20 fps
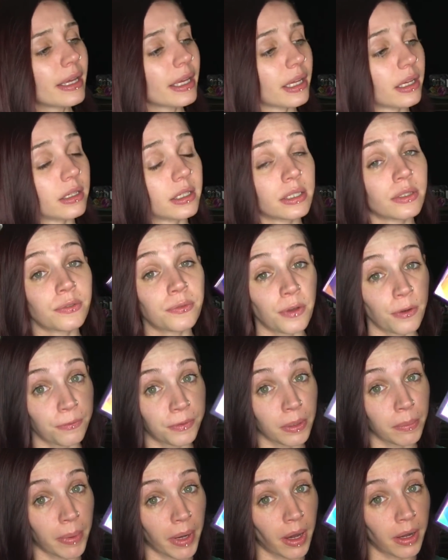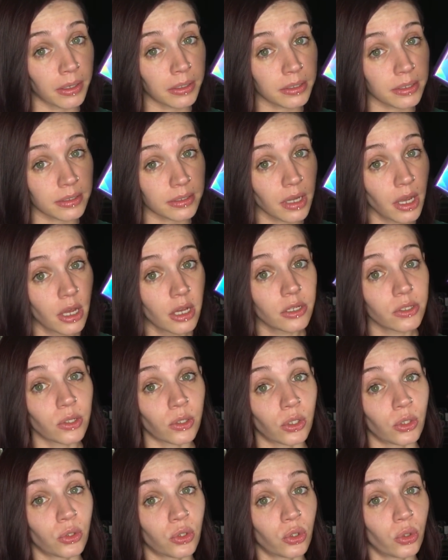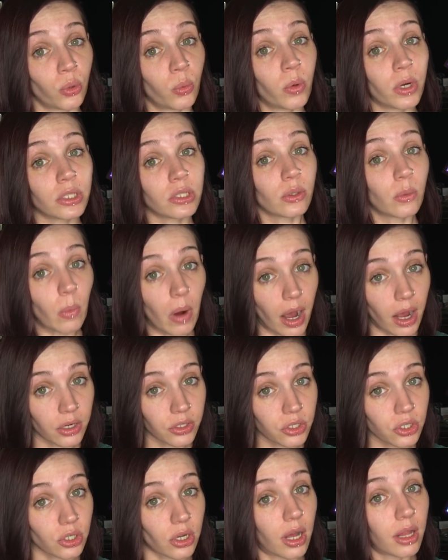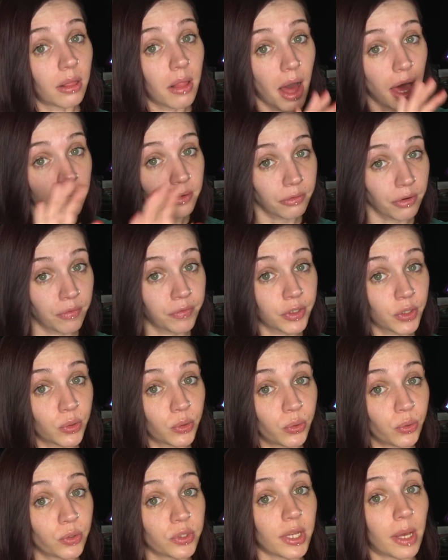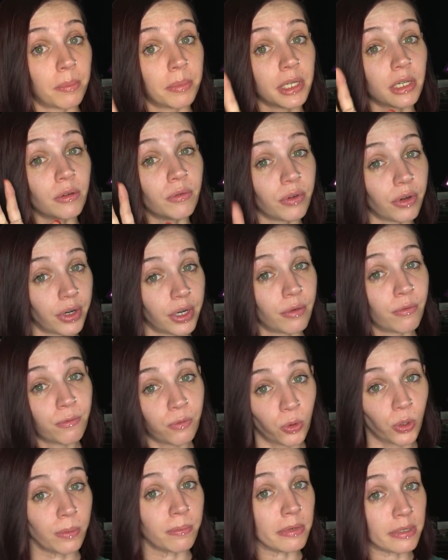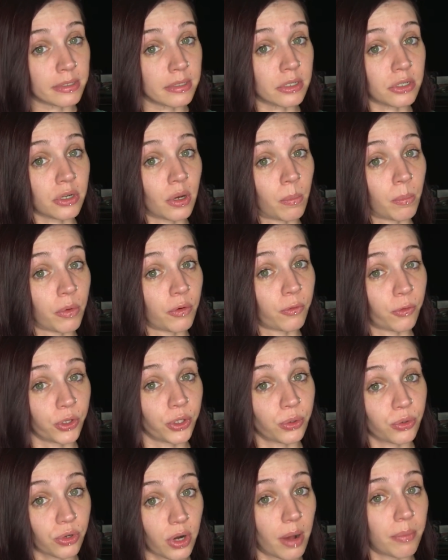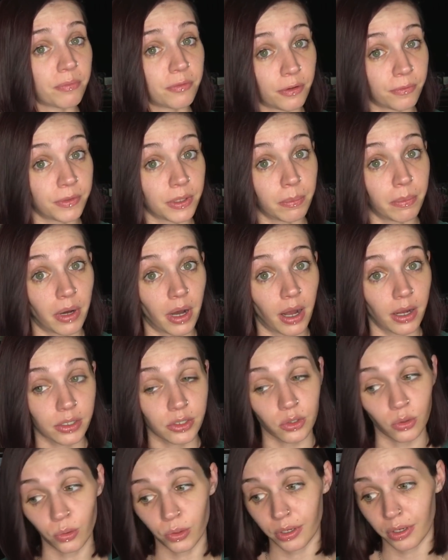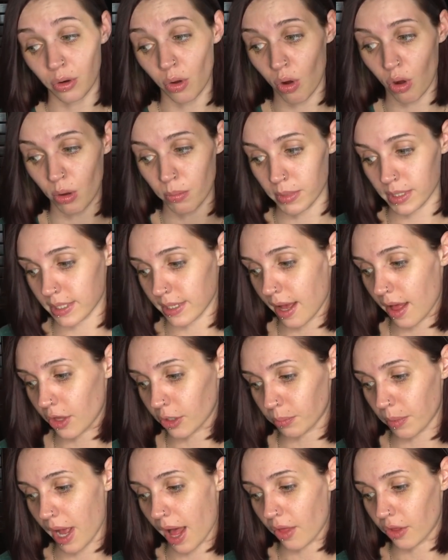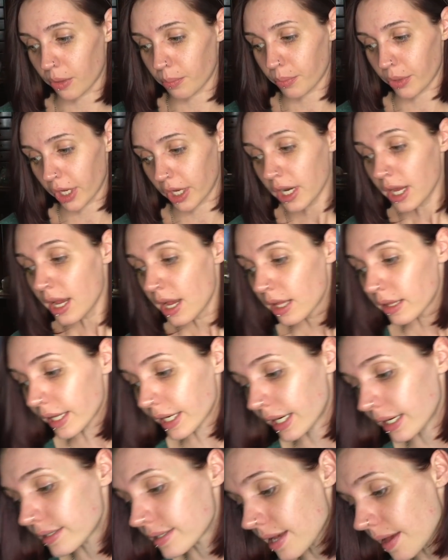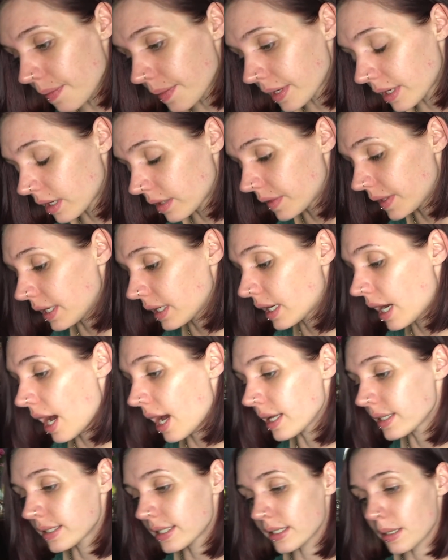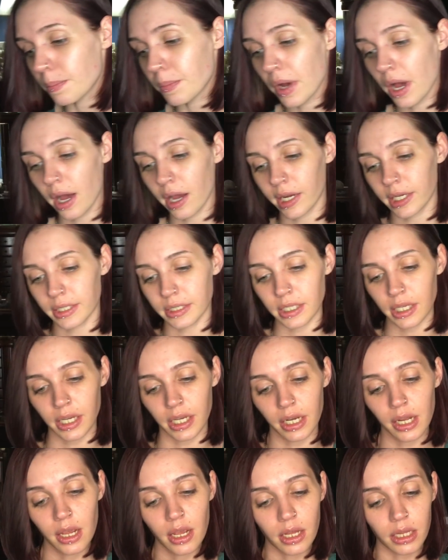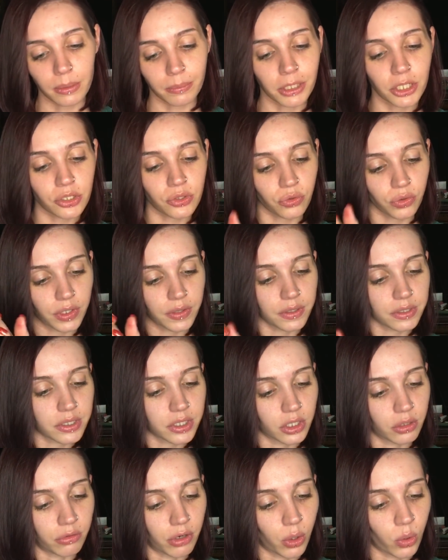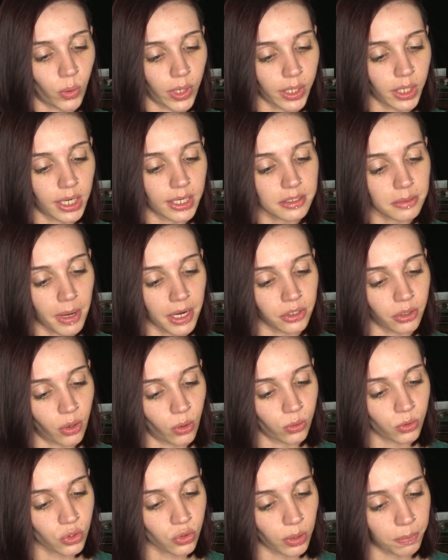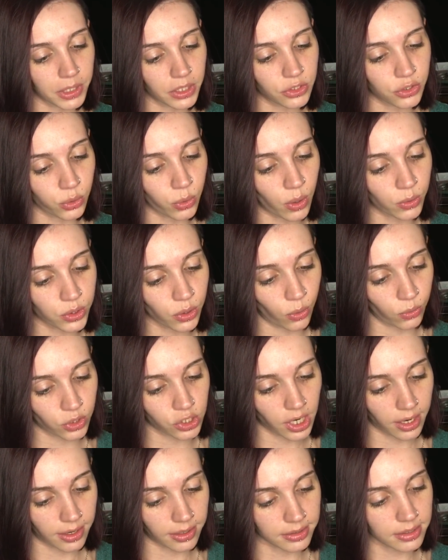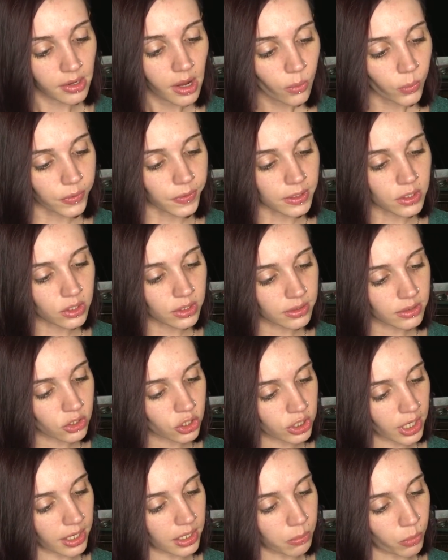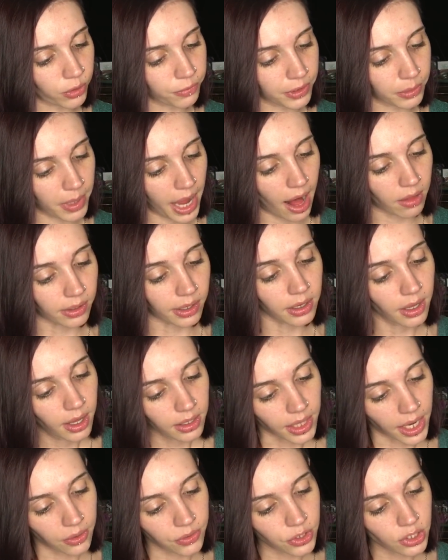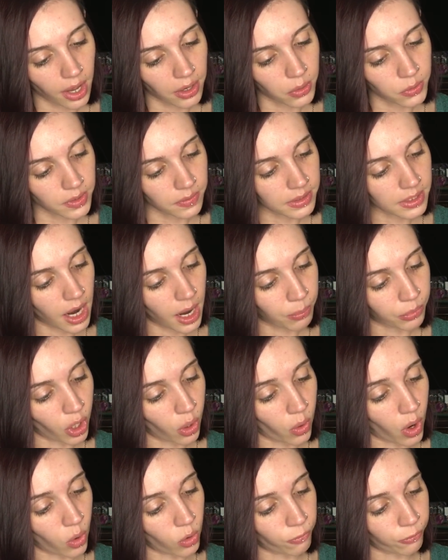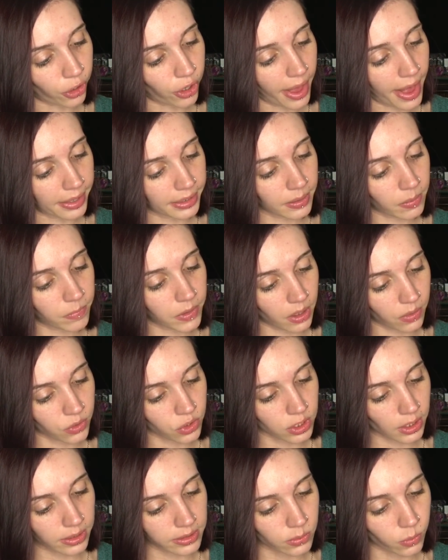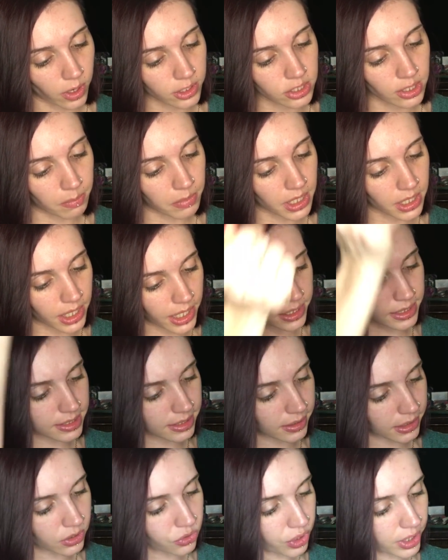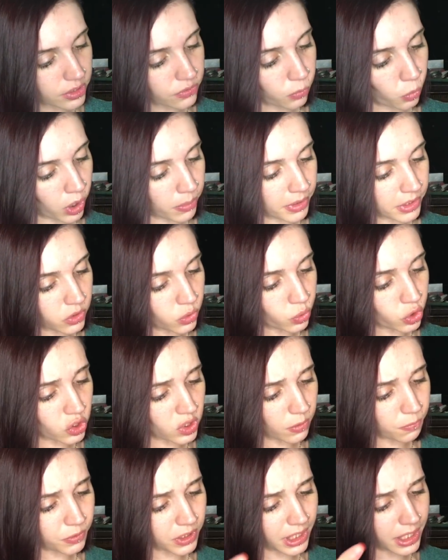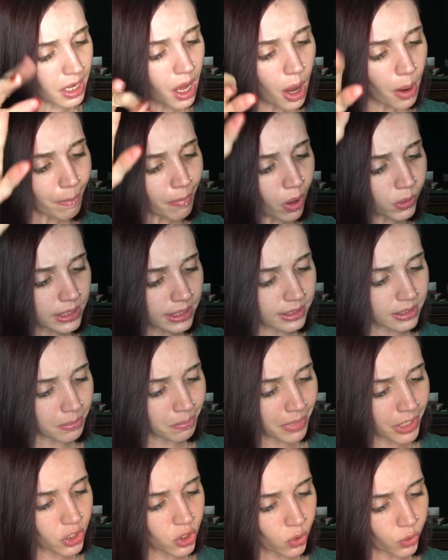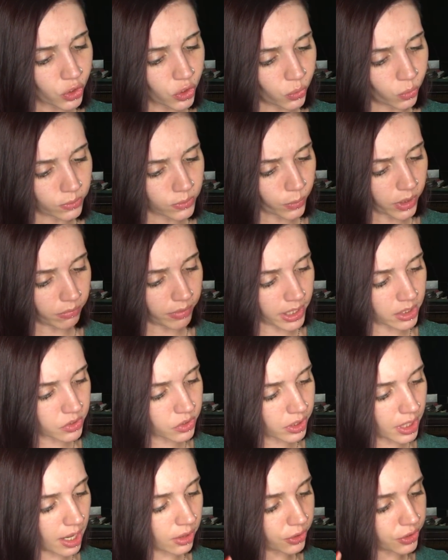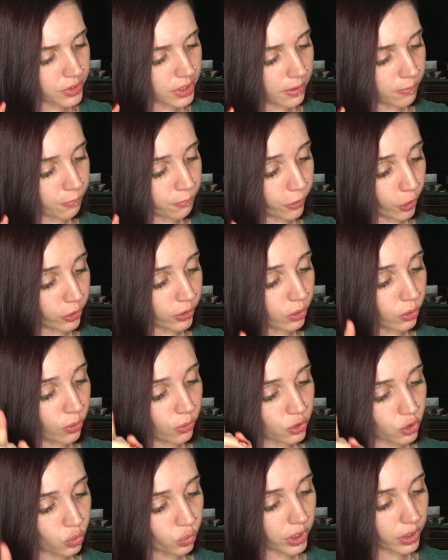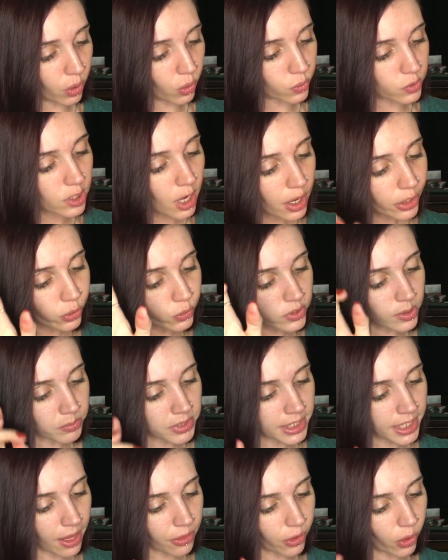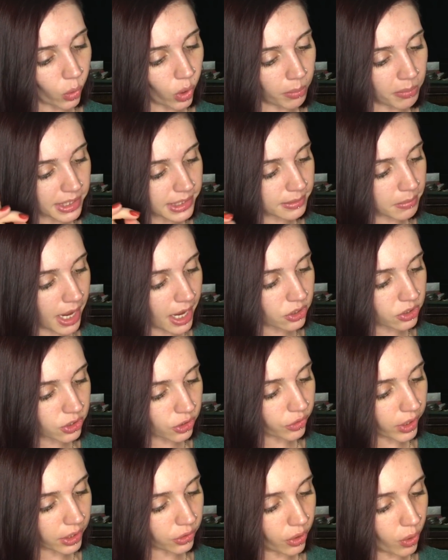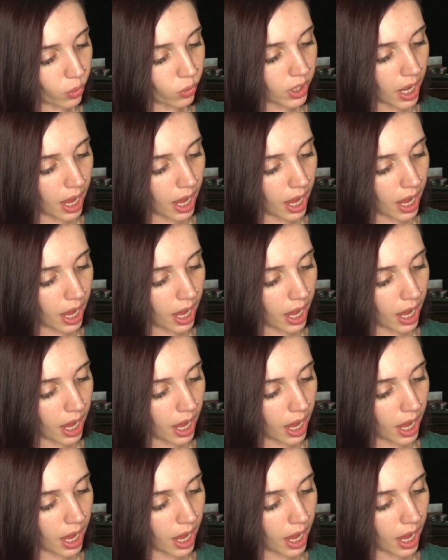it is $50, so you do want to watch a lot of reviews and make a very informed decision before you drop $50 on an all metallic palette. But like I said, the concept behind it, let me just read this to you real quick. Customize your own trippy duotone shades with this shade morphing palette. Layer the shadows in the top row over any of the other shades and watch them instantly transform into shifty, multi-dimensional hues. We arrange the colors in vertical trios. Use them together or mix and match to create your own